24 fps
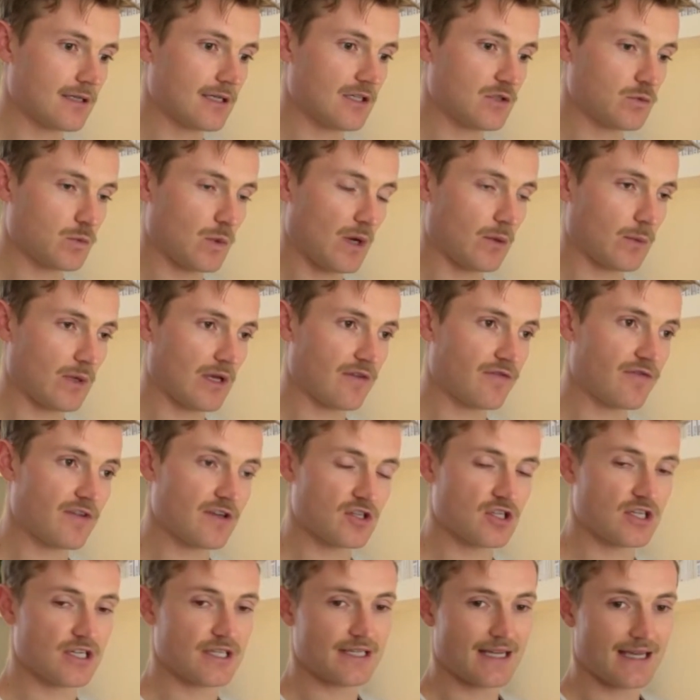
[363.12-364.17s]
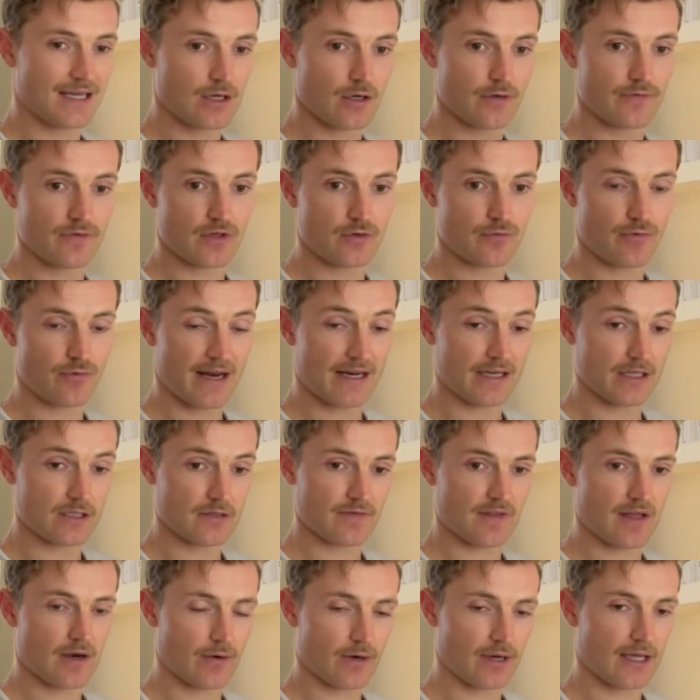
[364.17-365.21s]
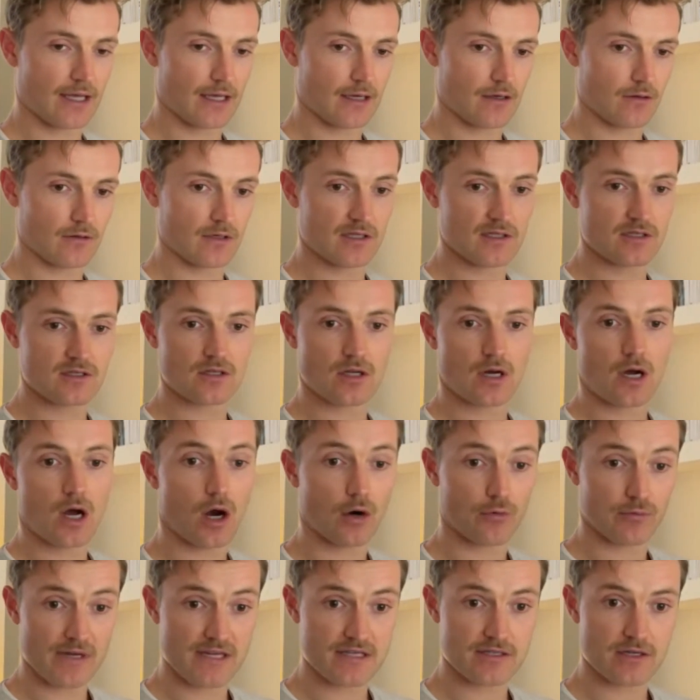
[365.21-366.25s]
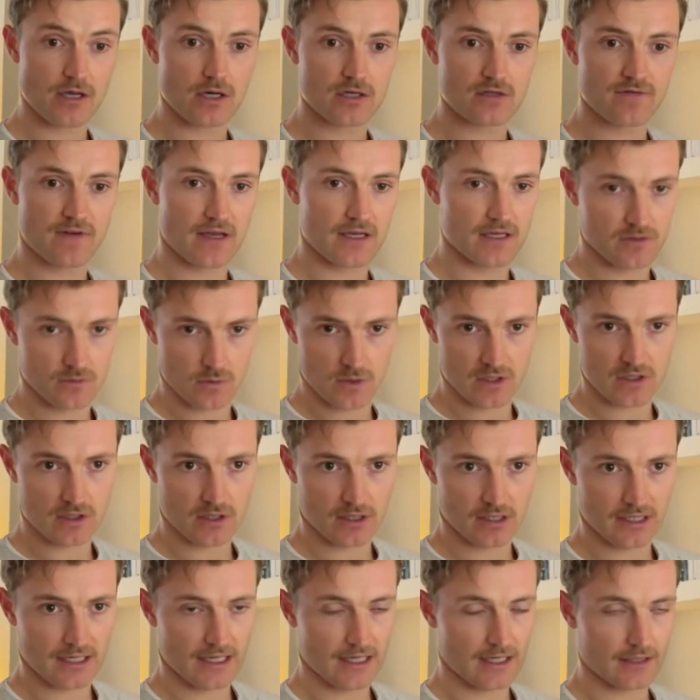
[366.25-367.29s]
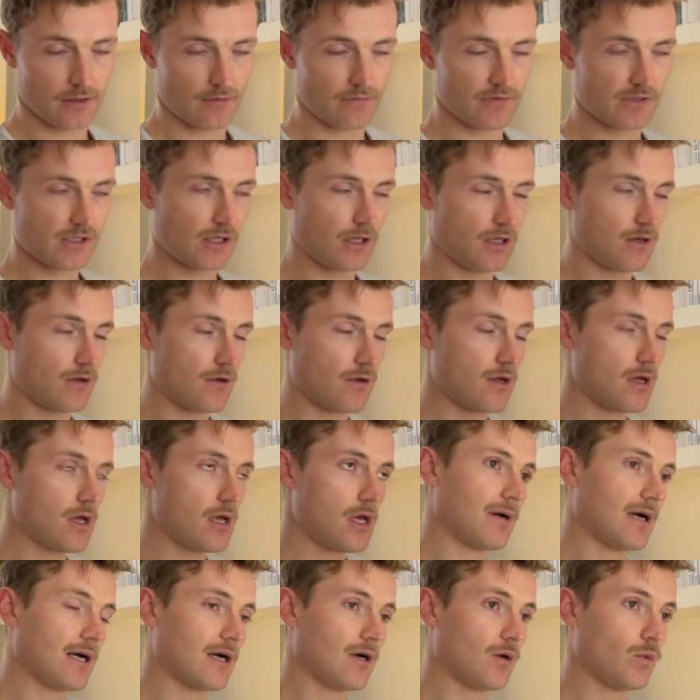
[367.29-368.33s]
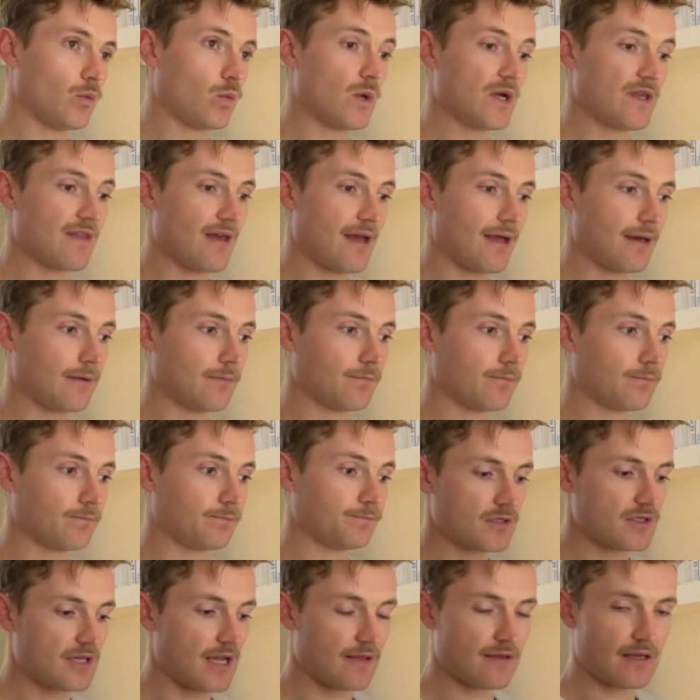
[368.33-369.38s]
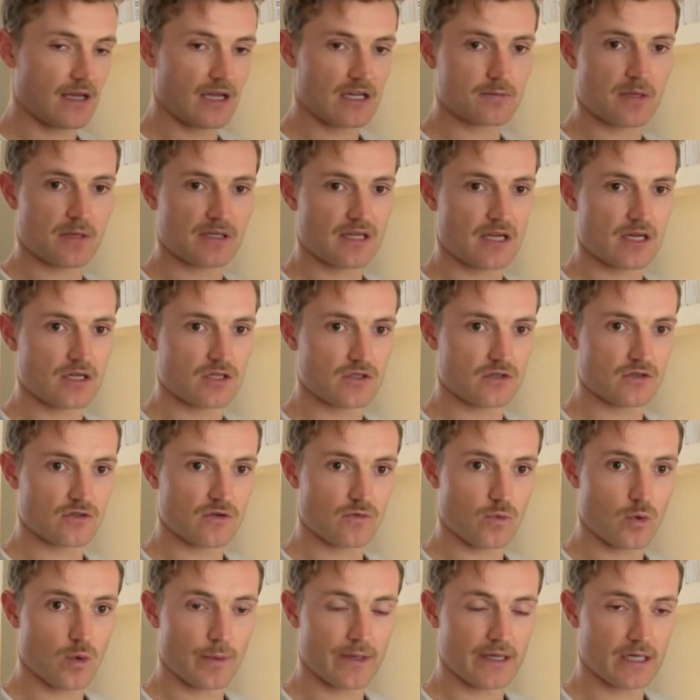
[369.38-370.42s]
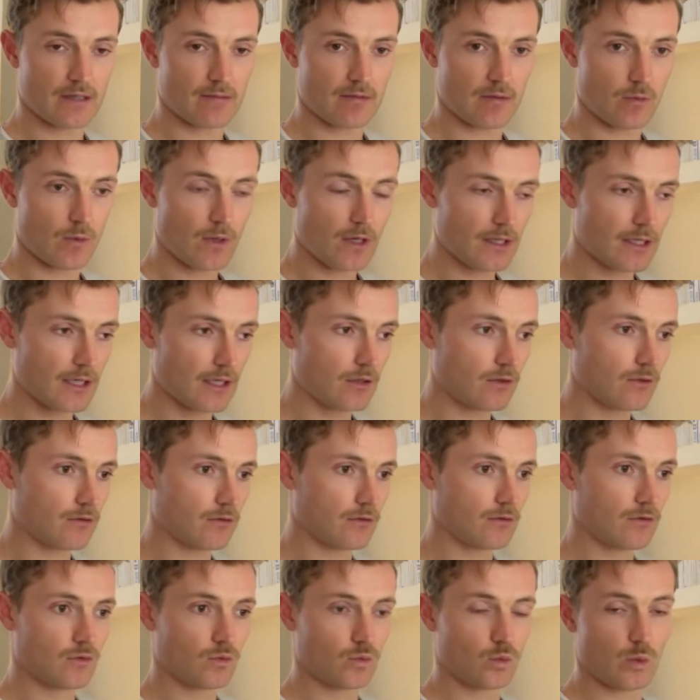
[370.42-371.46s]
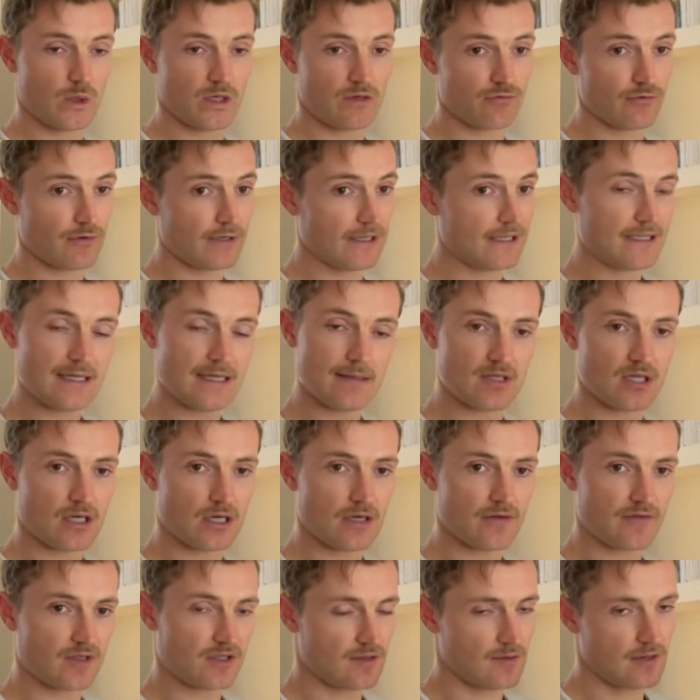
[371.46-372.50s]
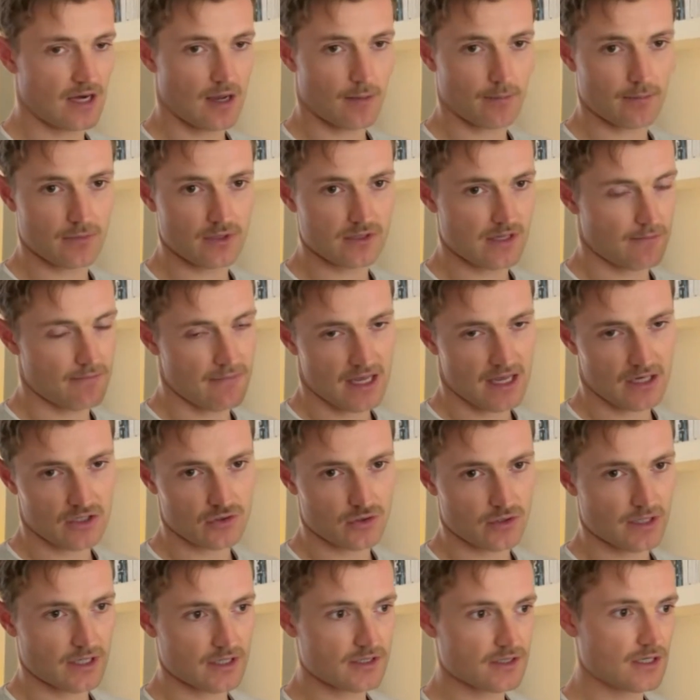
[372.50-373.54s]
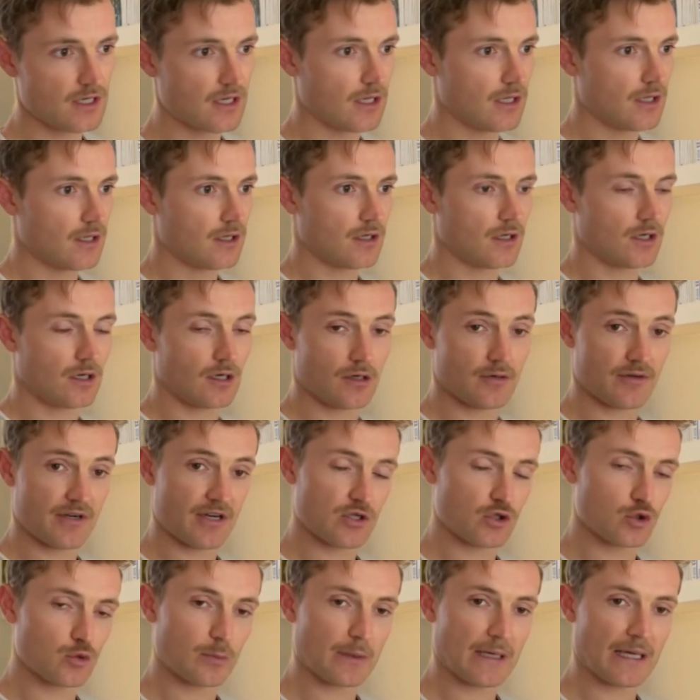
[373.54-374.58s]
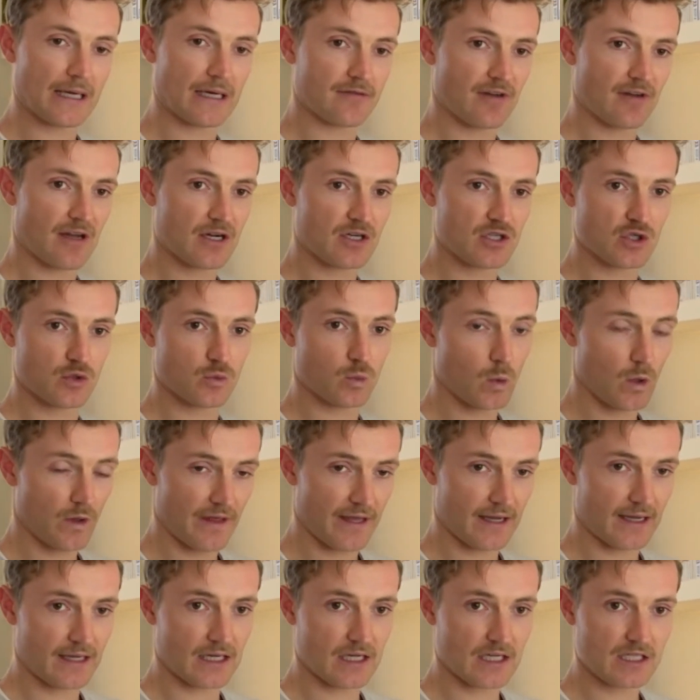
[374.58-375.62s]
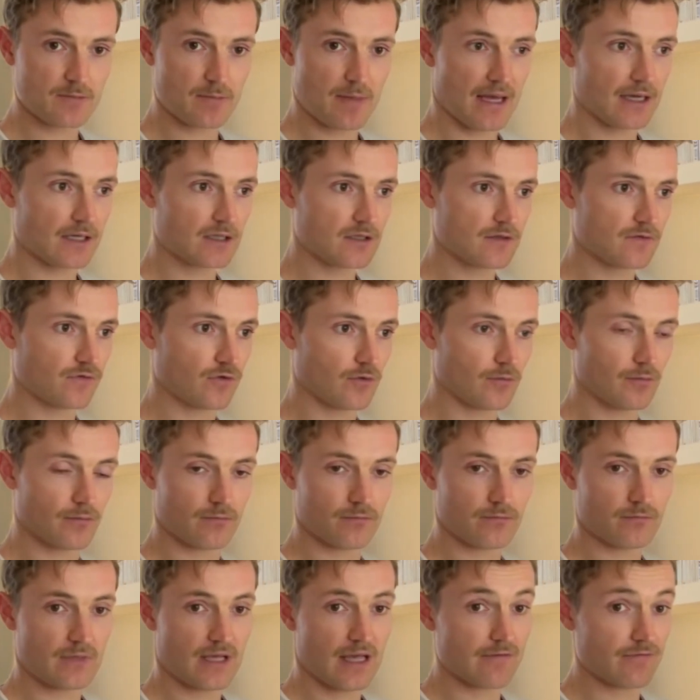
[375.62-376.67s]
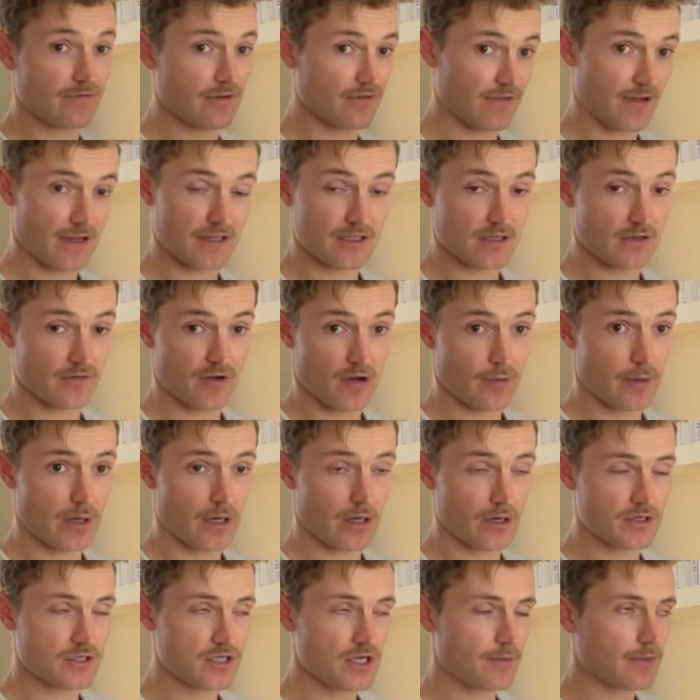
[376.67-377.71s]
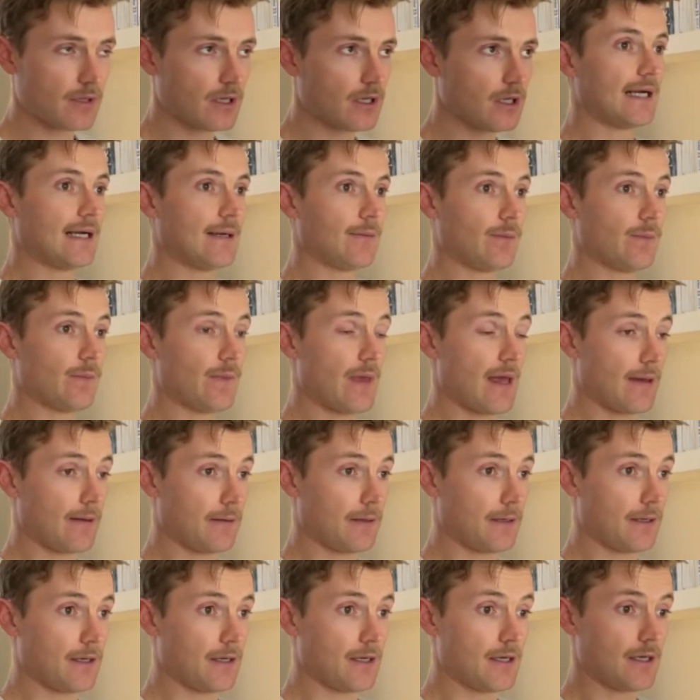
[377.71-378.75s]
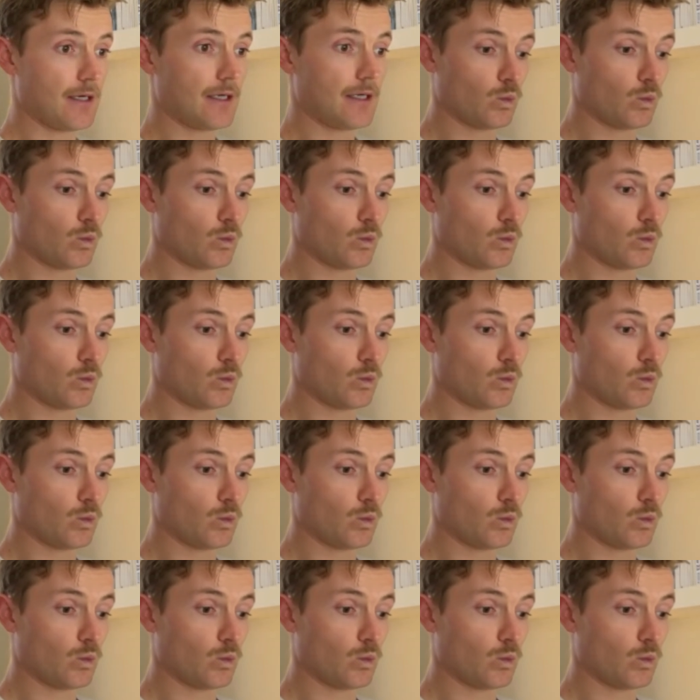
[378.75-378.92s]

is when we officially take over the reins of their account and start our research phase, which I can hand over to you. But we then set the expectations of what we're going to be working on. We really deep dive into numbers and metrics, our initial plan of action, what they can expect from every facet of our partnership. And then